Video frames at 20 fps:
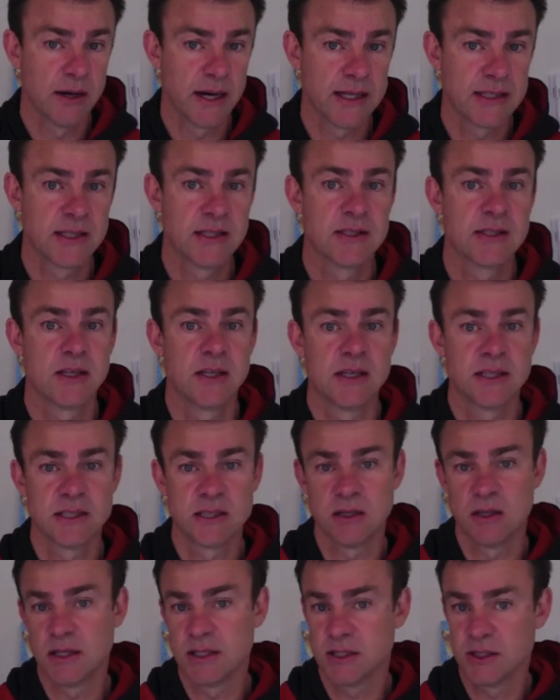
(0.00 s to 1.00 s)
Exercise
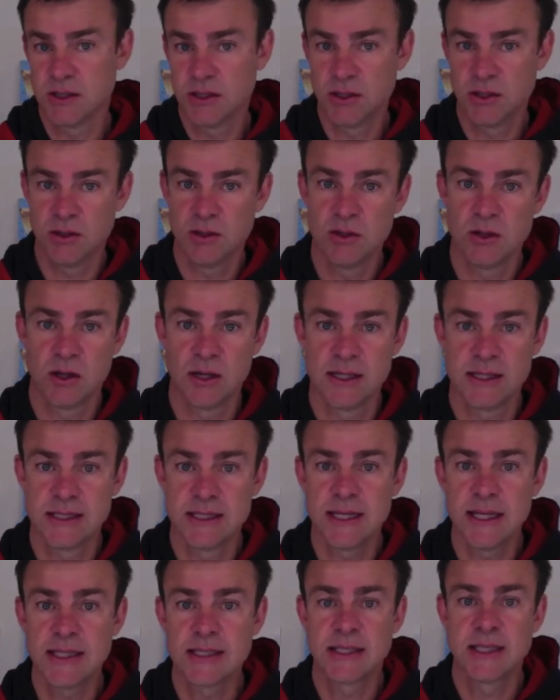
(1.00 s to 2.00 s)
Science
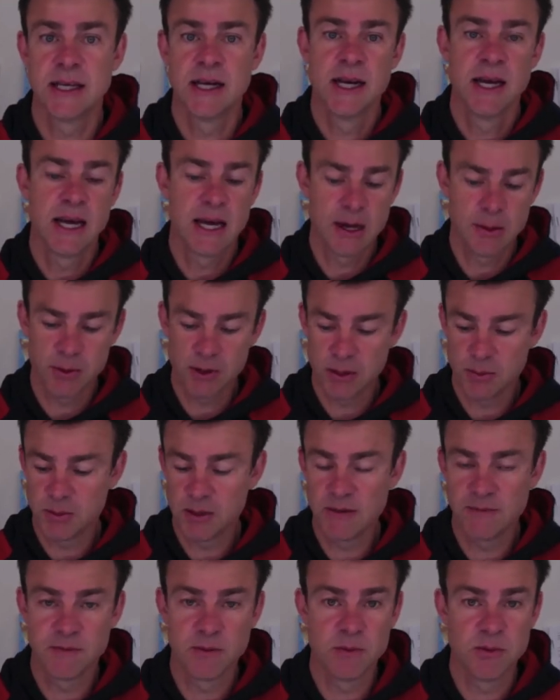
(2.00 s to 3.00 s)
296, and whether it
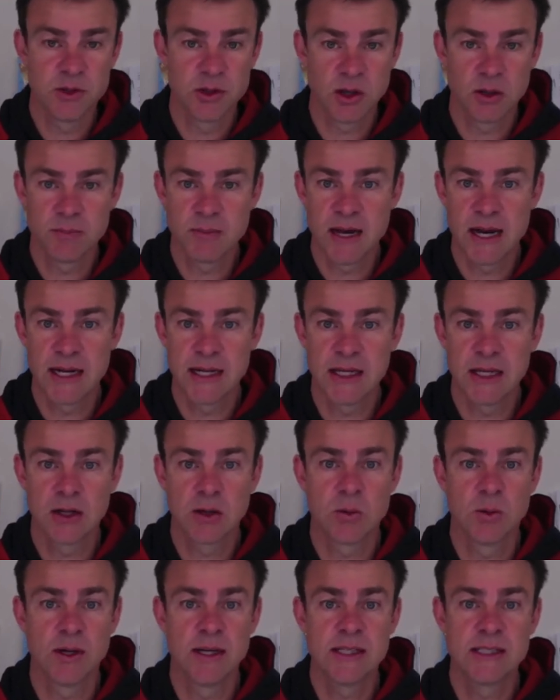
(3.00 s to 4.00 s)
be from John Marnie in
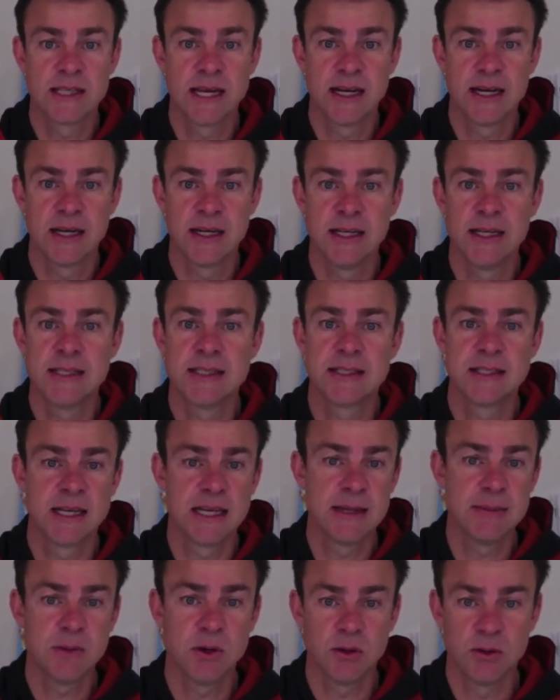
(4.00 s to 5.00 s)
Queensland and his
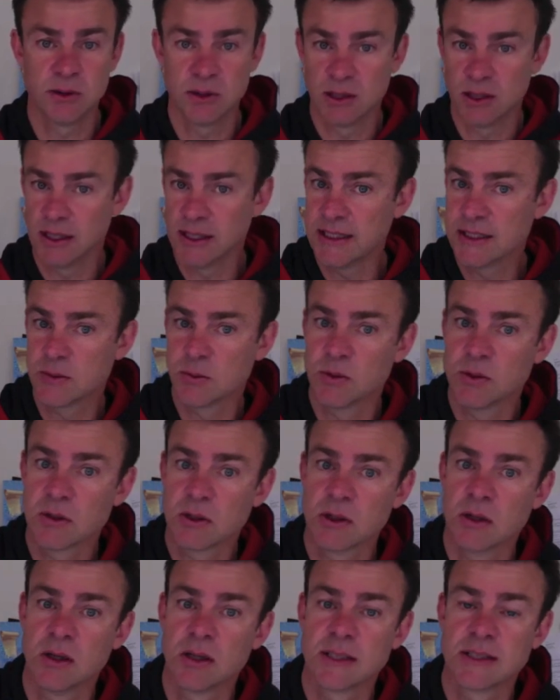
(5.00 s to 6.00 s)
team, or Elise
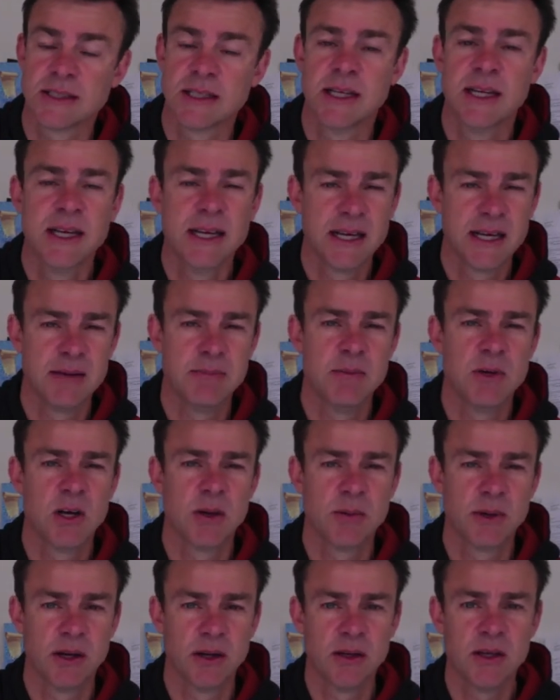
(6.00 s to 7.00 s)
Wilcox in
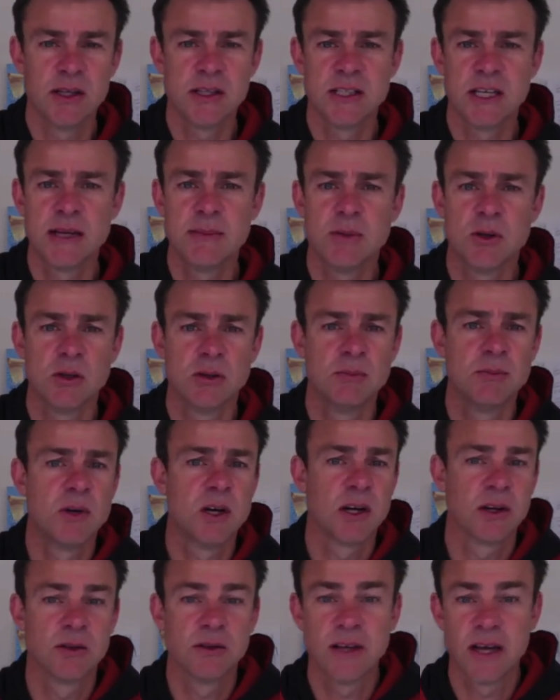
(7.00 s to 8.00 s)
Melbourne and her team, or
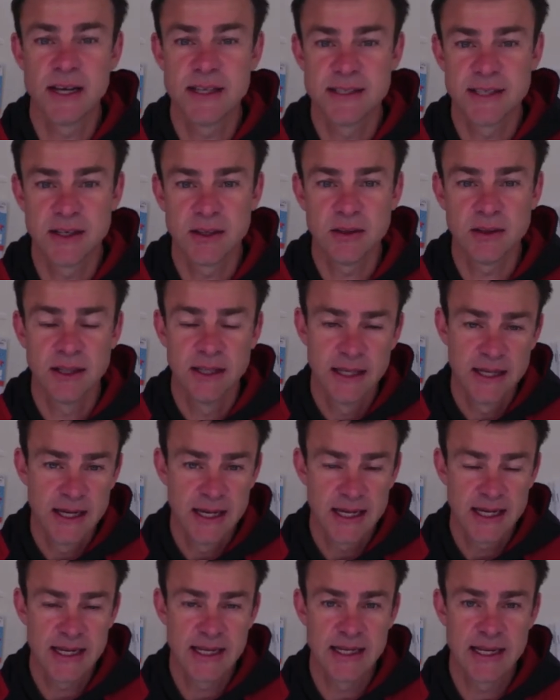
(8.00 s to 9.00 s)
Michael Notel
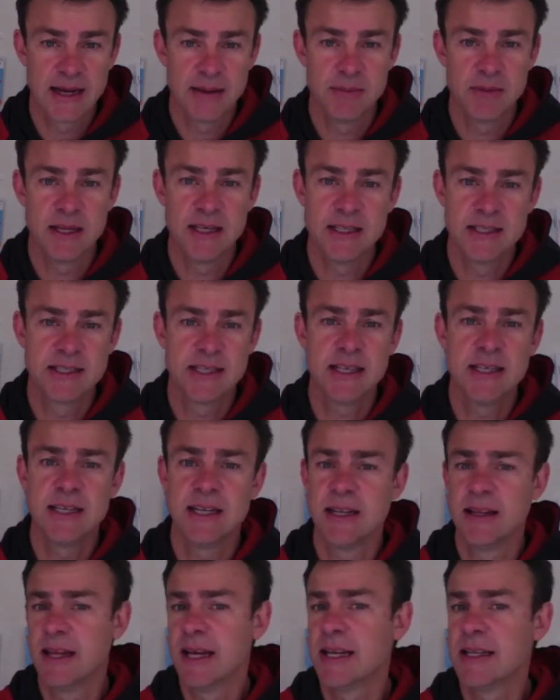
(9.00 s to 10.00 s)
in Sydney
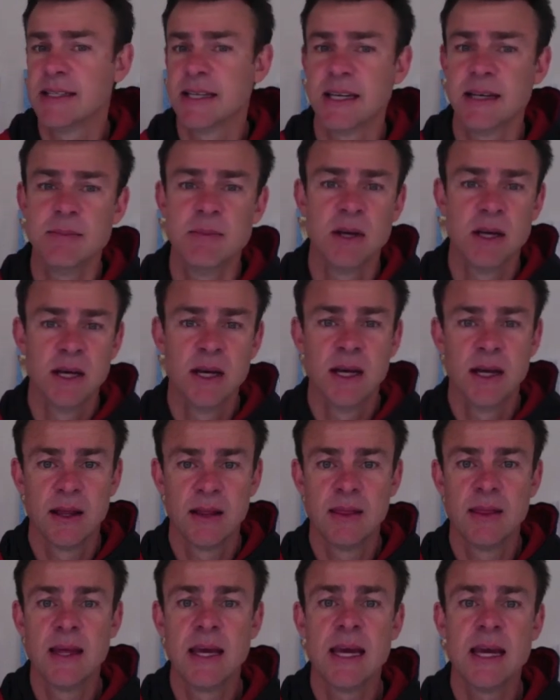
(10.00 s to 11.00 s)
and their team,
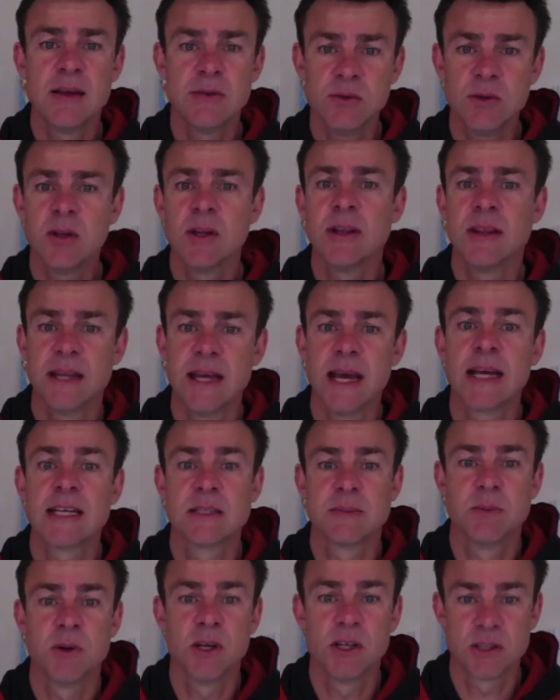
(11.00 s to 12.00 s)
they're really the
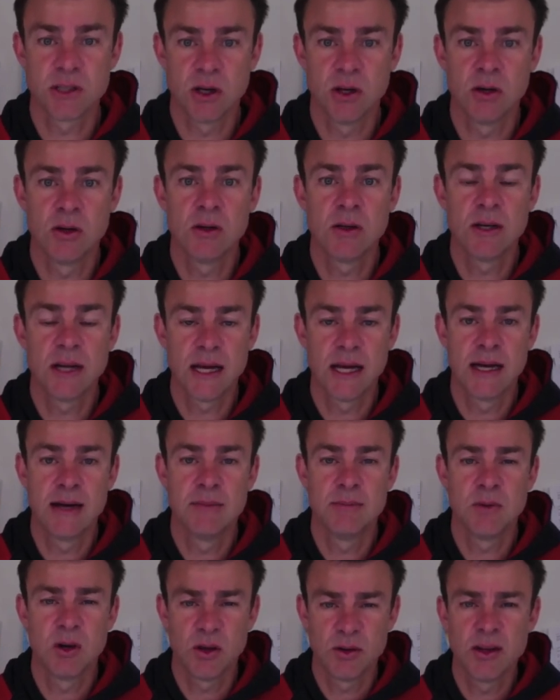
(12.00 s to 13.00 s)
experts on
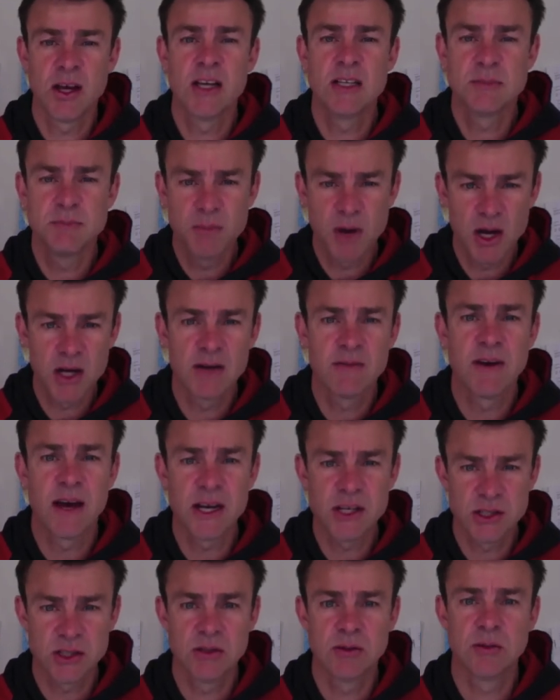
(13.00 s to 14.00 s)
those
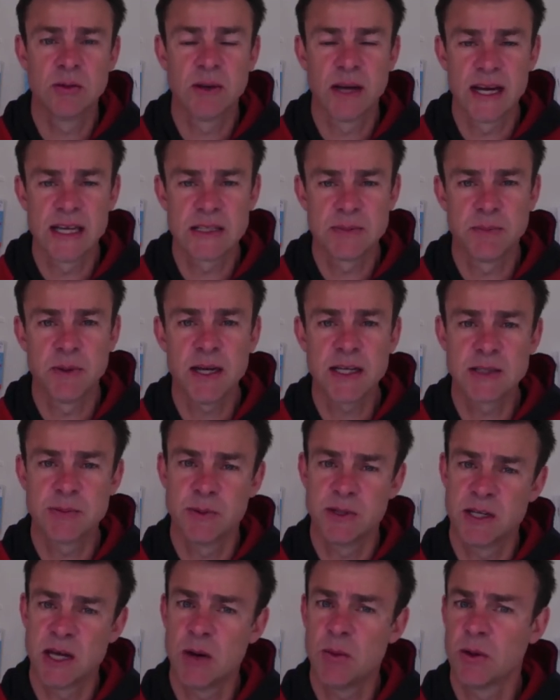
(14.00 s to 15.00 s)
motivational aspects.
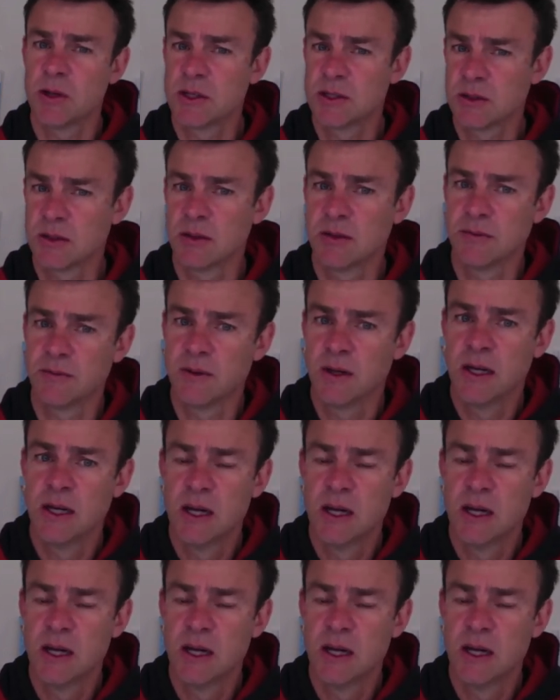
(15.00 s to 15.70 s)
We don't want to sort of,